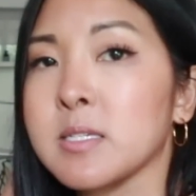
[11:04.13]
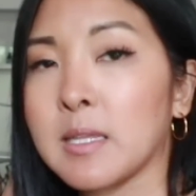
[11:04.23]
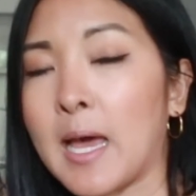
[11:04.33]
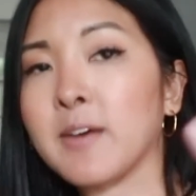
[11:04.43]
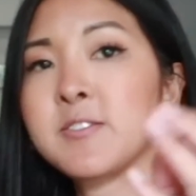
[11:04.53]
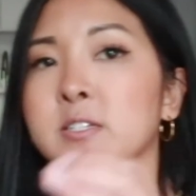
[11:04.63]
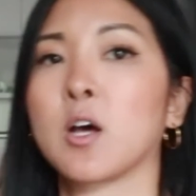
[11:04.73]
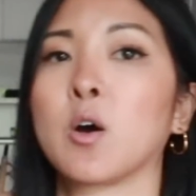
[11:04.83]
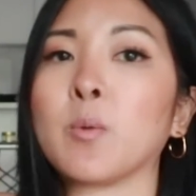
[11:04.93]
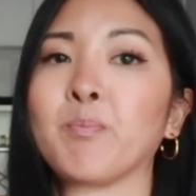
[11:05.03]
left.
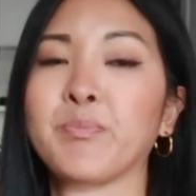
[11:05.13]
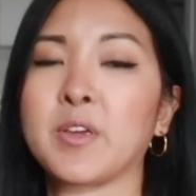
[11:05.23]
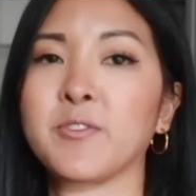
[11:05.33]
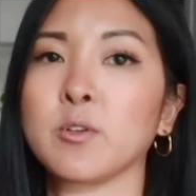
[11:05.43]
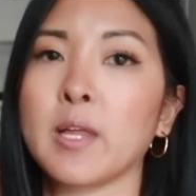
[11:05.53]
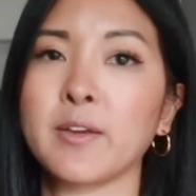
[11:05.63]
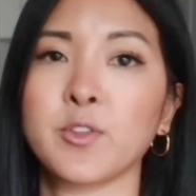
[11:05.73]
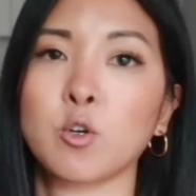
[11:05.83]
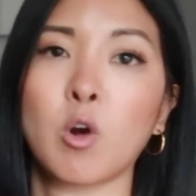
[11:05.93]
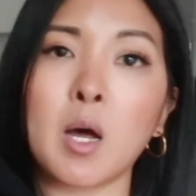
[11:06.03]
So if you like the
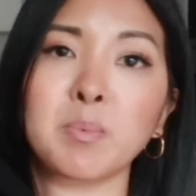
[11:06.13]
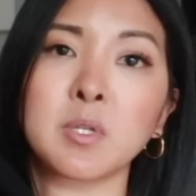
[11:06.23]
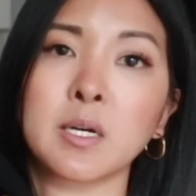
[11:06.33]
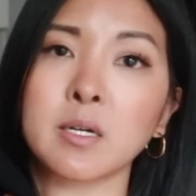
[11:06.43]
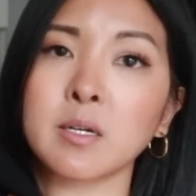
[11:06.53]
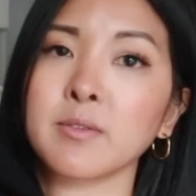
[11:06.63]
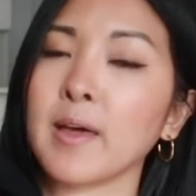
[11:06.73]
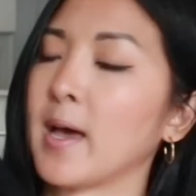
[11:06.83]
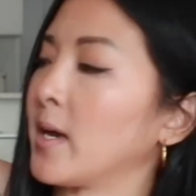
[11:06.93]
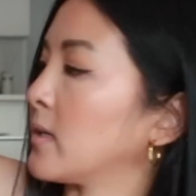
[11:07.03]
crop look,
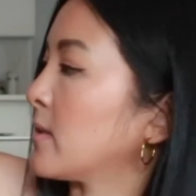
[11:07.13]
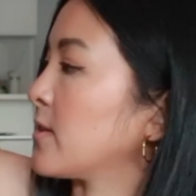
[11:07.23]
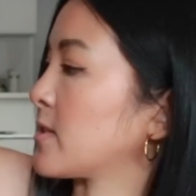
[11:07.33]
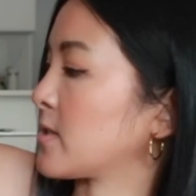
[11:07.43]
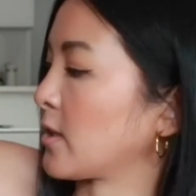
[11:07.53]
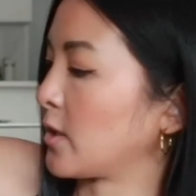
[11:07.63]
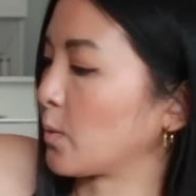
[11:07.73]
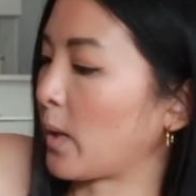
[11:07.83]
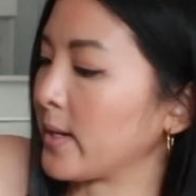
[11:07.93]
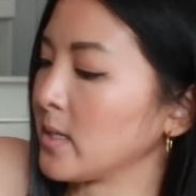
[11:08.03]
then this is a good
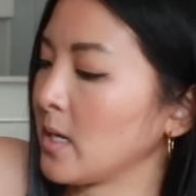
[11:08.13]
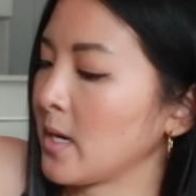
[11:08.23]
one.